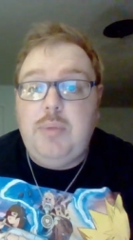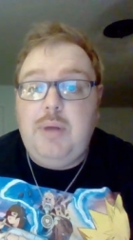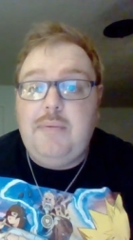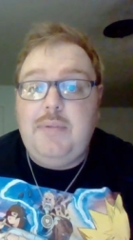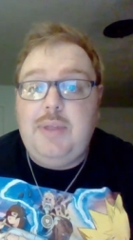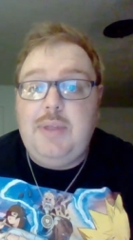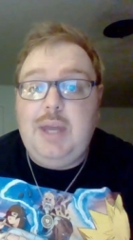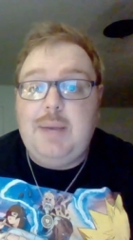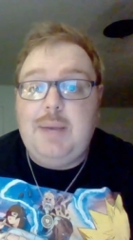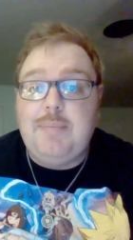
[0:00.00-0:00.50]
if you
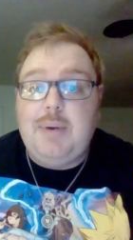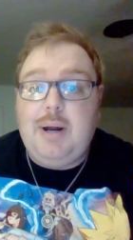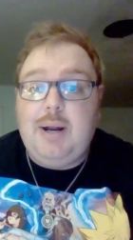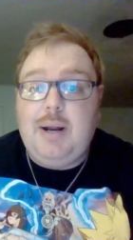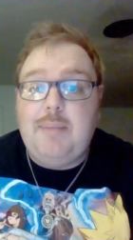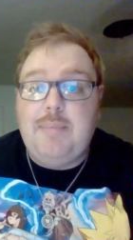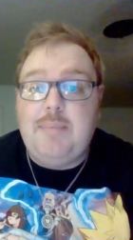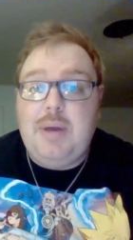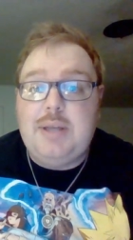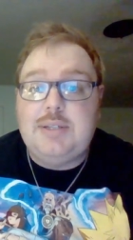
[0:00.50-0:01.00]
think about
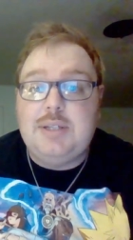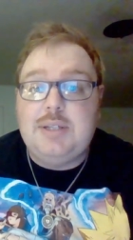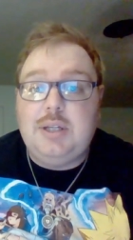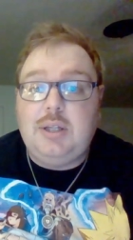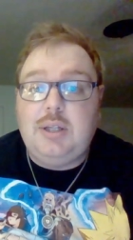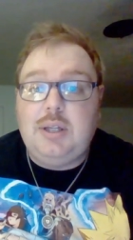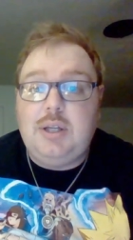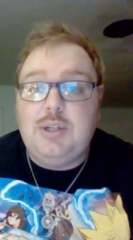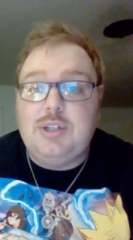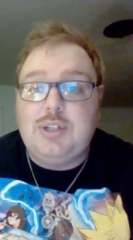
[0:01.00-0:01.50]
it,
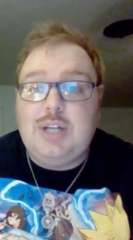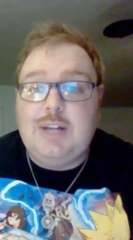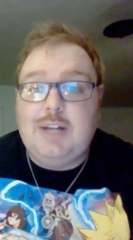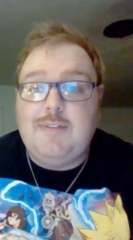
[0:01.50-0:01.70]
basically Chess